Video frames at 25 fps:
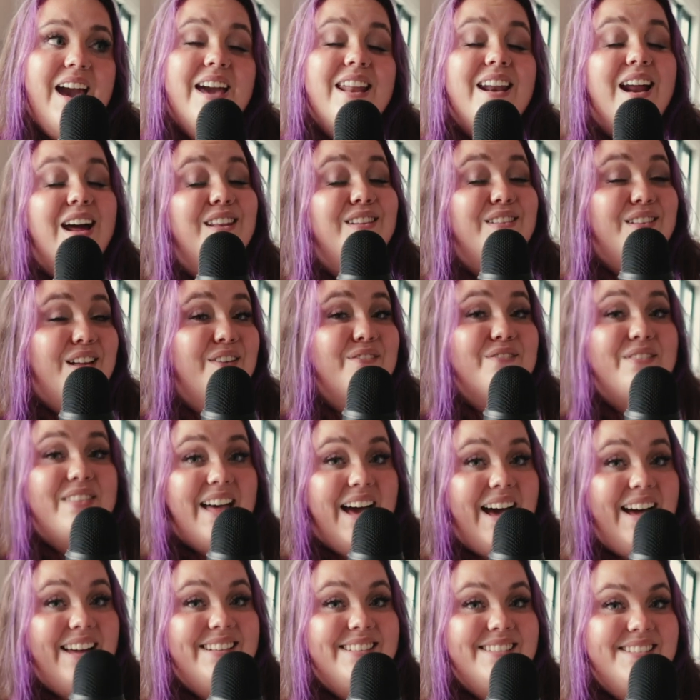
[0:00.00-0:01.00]
And I love
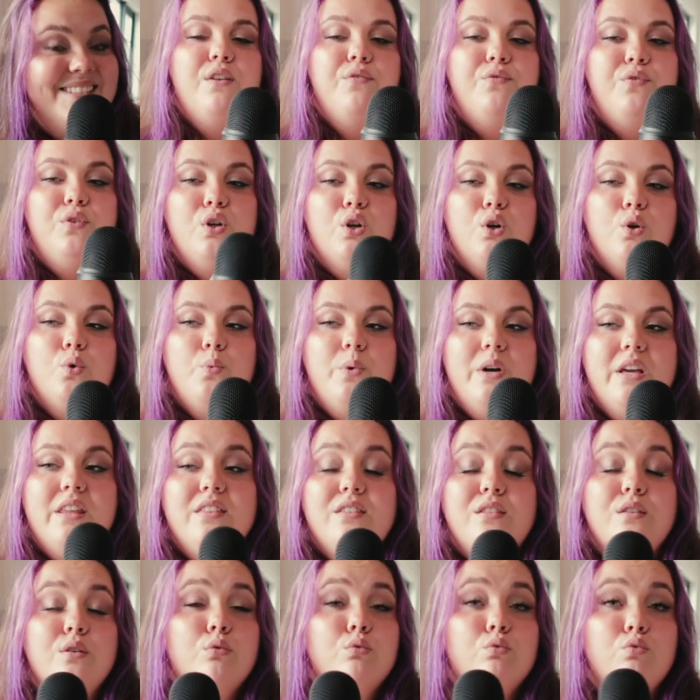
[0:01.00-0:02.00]
that. If you're
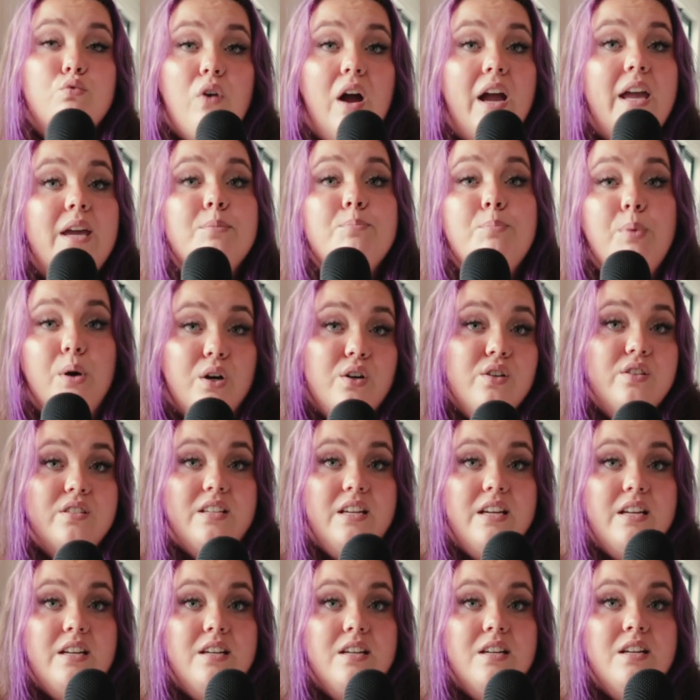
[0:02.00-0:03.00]
with the right
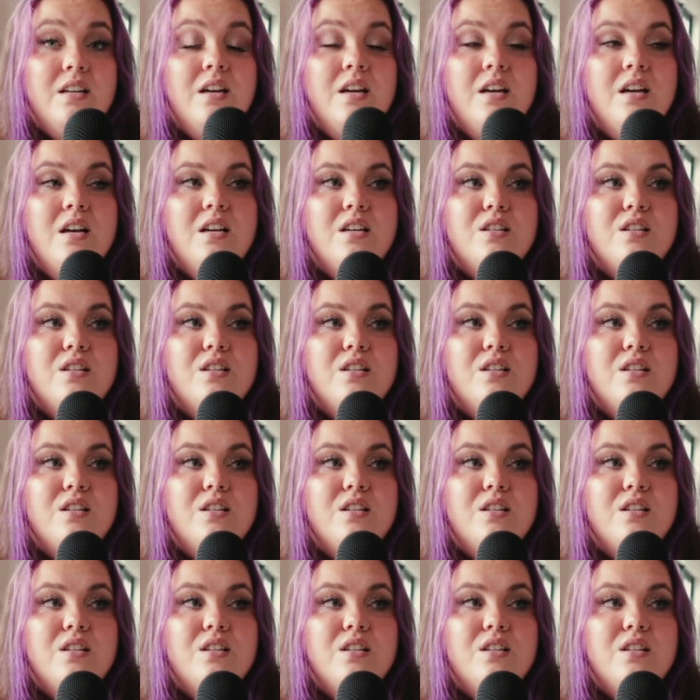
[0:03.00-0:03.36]
person,